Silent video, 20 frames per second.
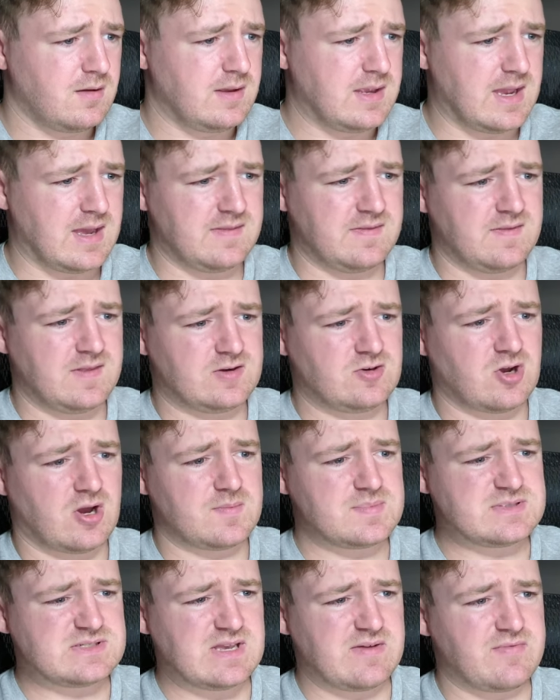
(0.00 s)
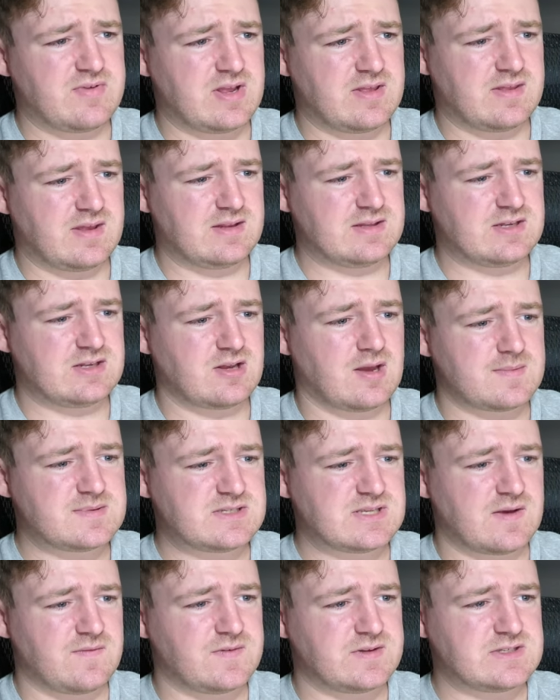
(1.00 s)
Yeah, the top seven, I think the top
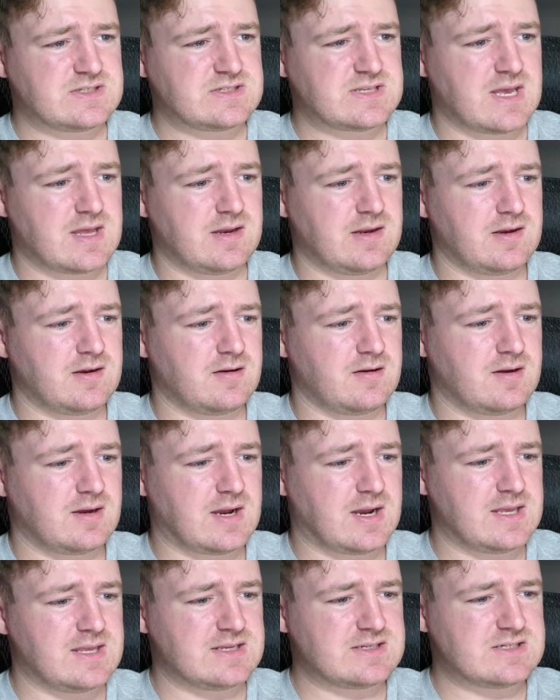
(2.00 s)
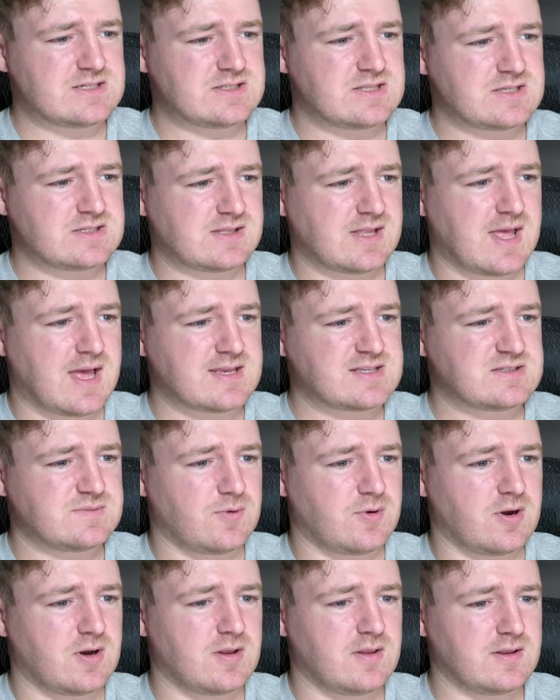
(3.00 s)
seven set here. I think it's just this last
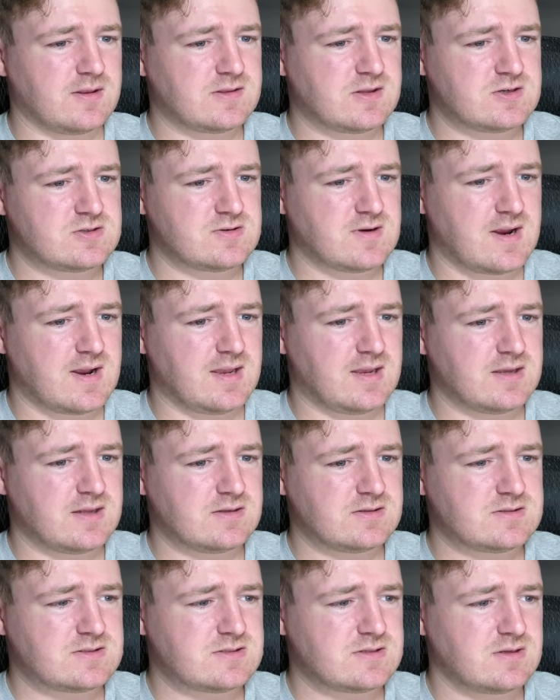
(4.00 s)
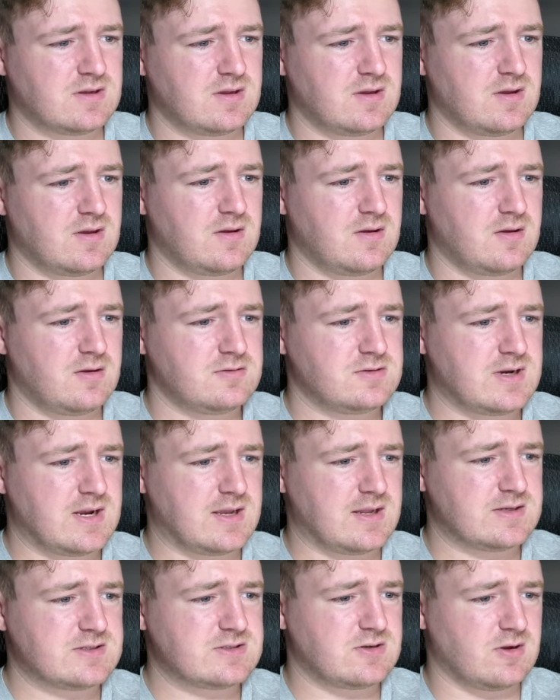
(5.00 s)
spot, like the Dragons,
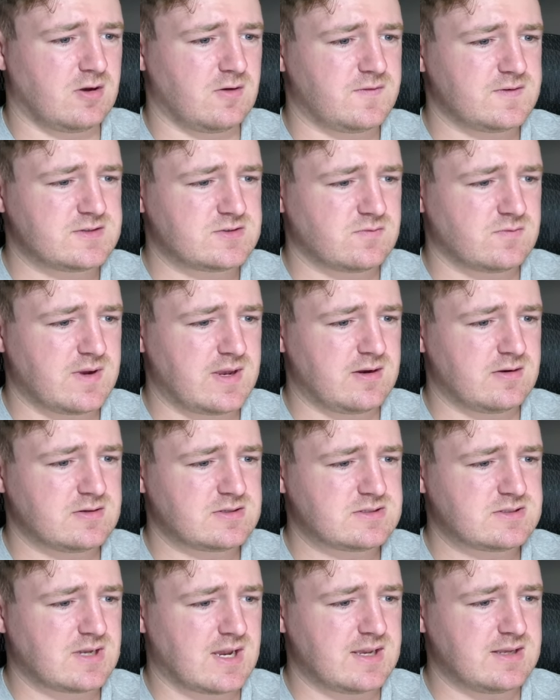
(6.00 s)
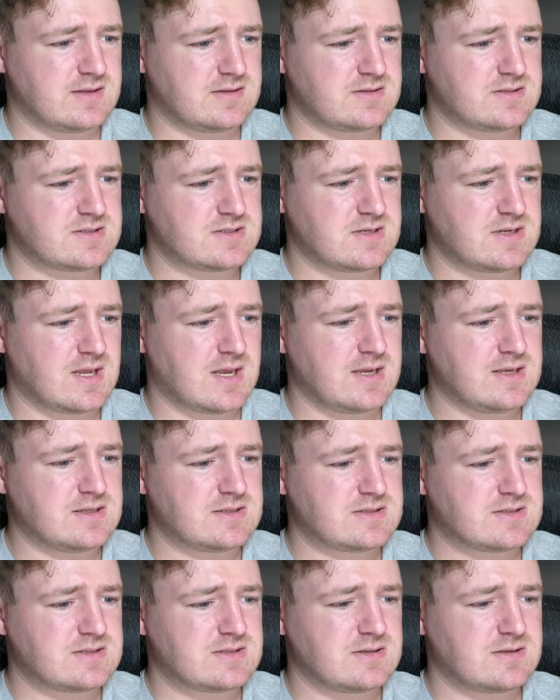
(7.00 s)
Dolphins, Raiders, Titans,
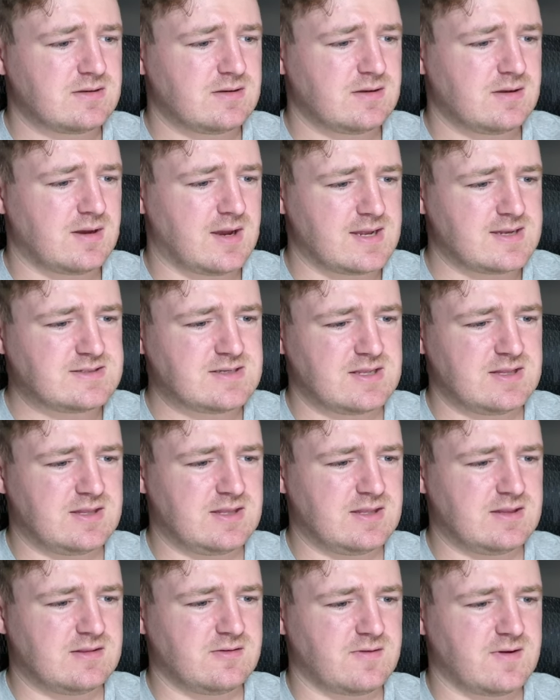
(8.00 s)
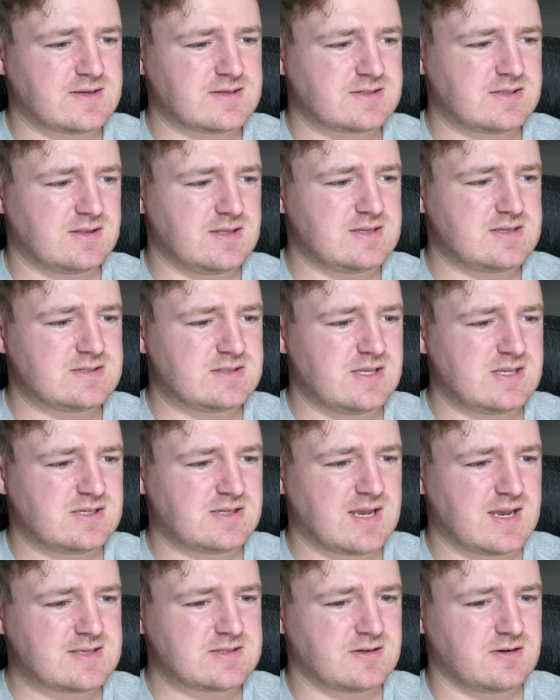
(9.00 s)
Knights. I'd say the rest of
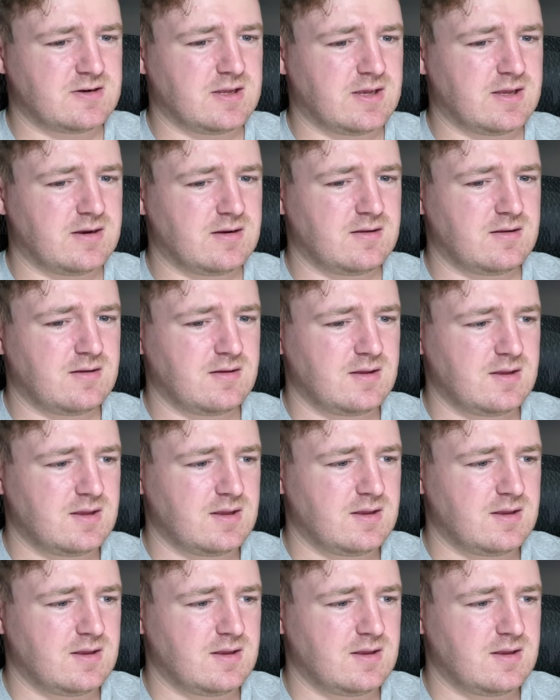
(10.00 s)
these guys are done.